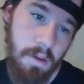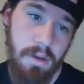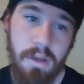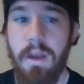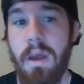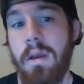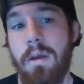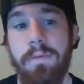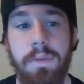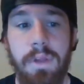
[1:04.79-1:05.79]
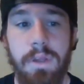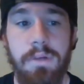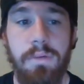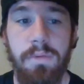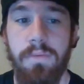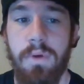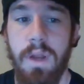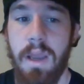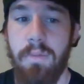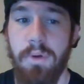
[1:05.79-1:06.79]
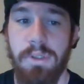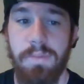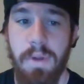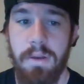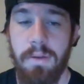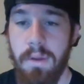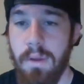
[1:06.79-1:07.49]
Did not cover the 24.5-point spread,